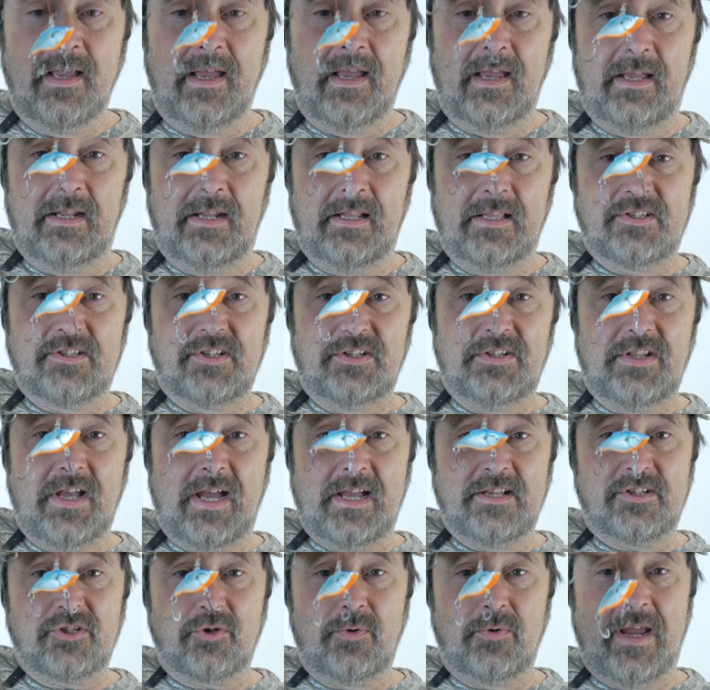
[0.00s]
And it's a
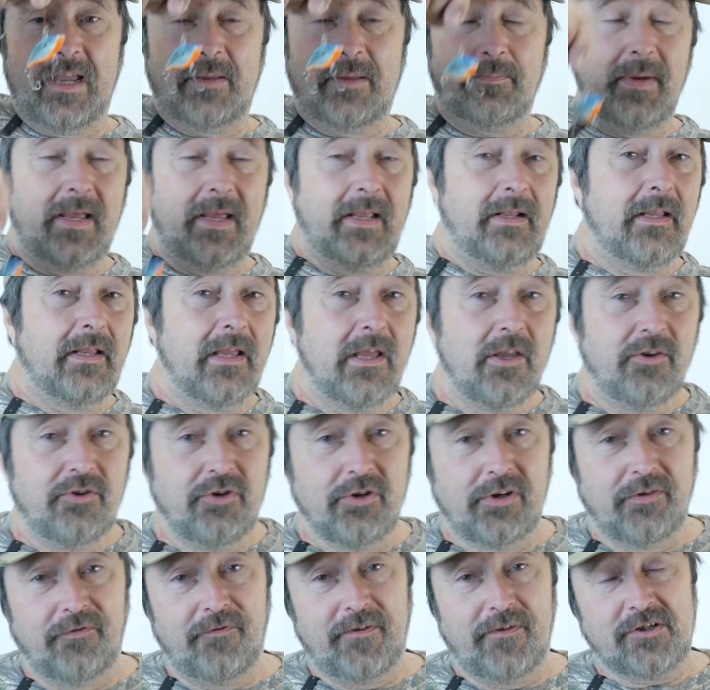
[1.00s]
nice crankbait.
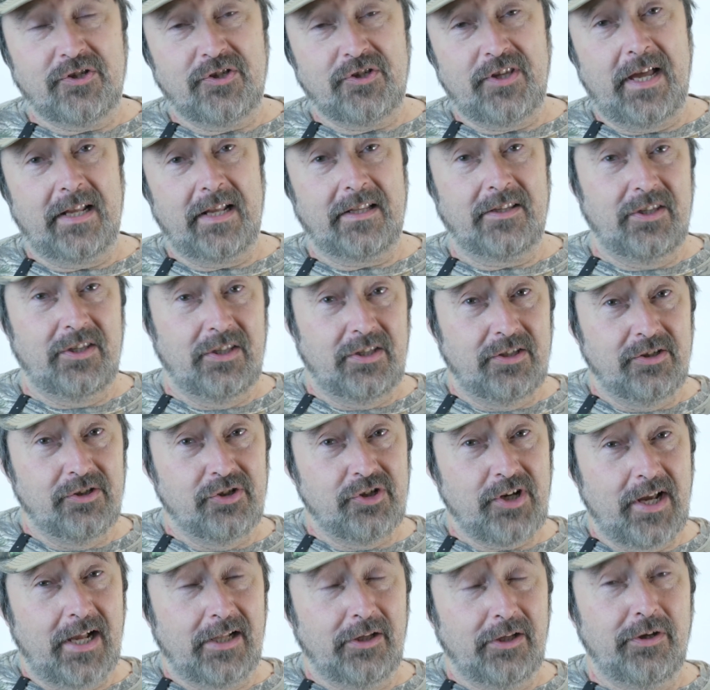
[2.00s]
You can fish that
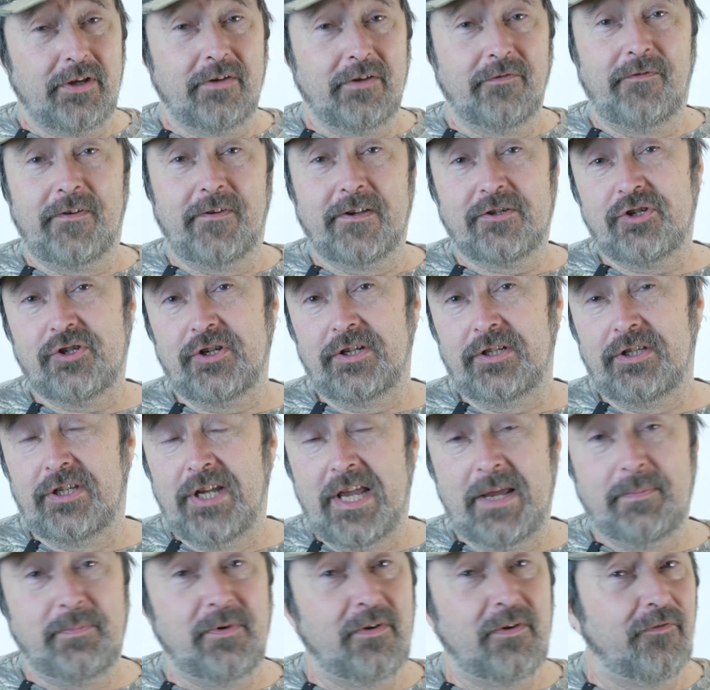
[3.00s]
shallow, you can fish it
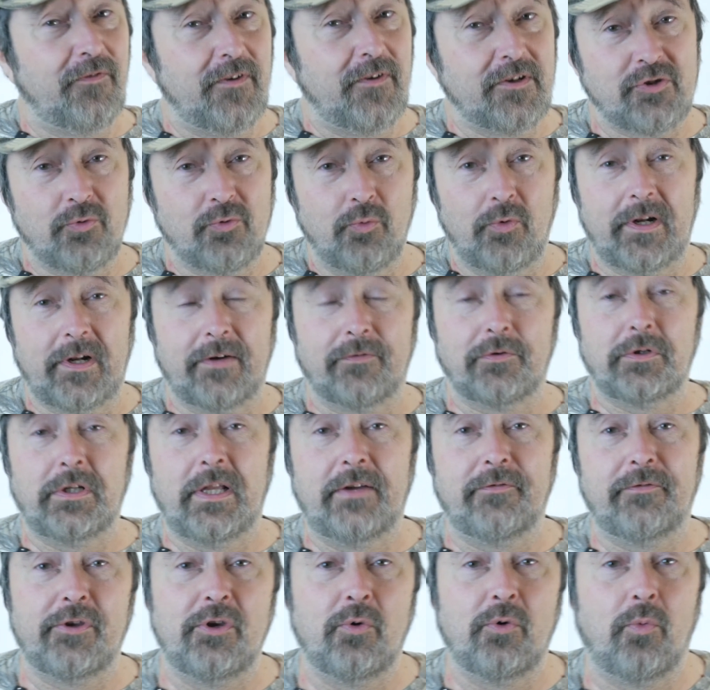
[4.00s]
deep, you can fish it whatever
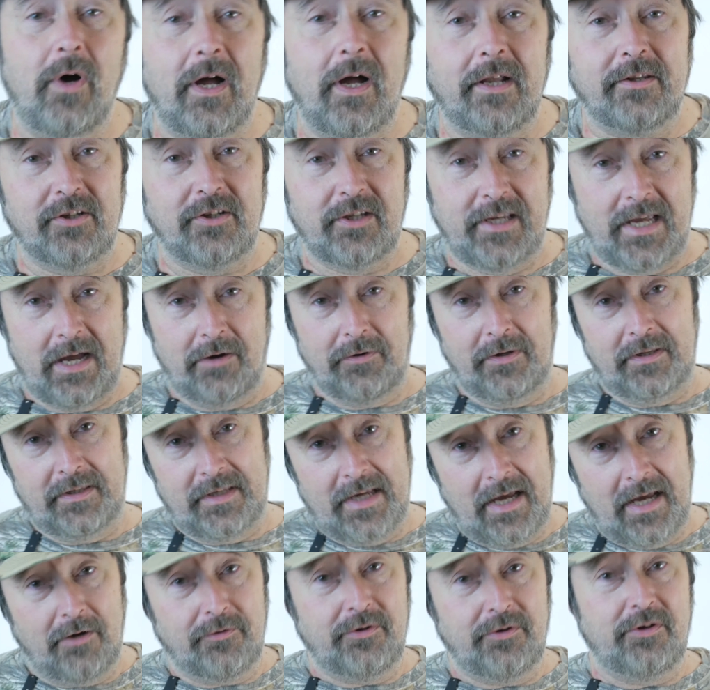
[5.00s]
level you want. Count it
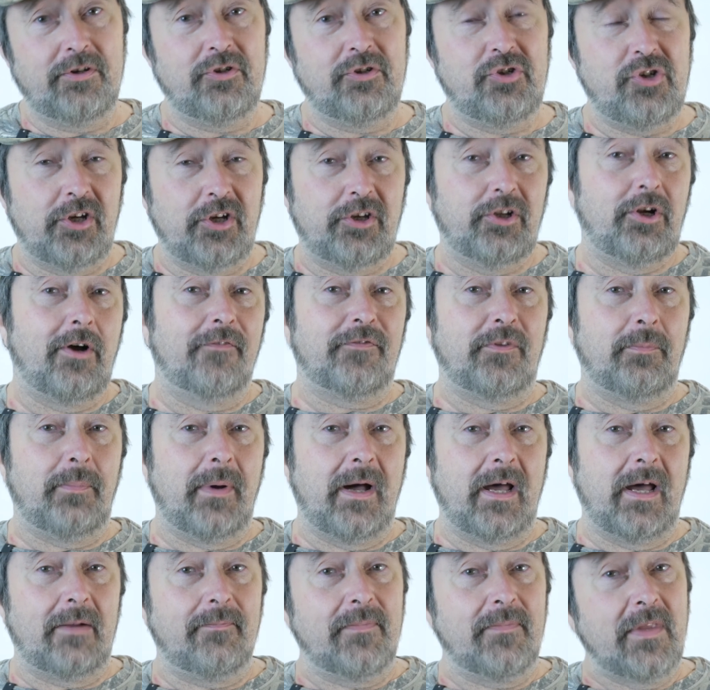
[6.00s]
down, you can jig it off the
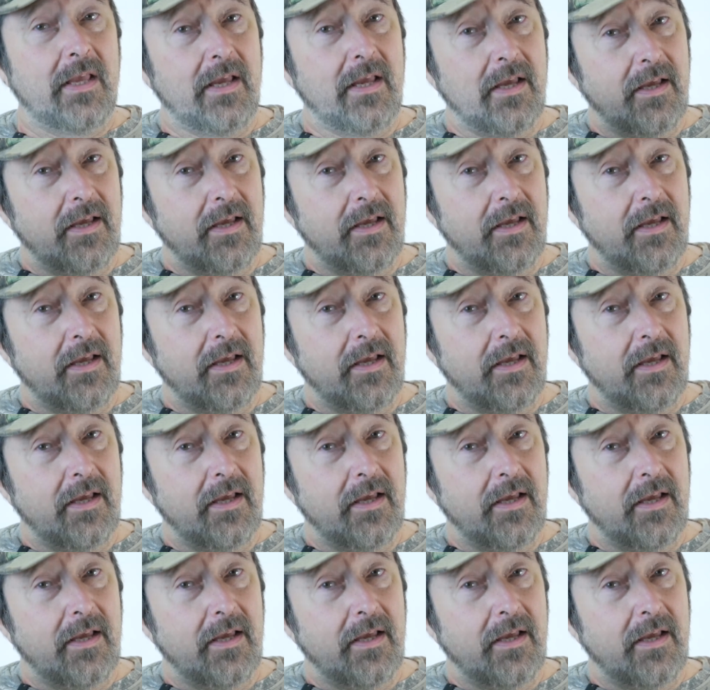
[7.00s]
bottom.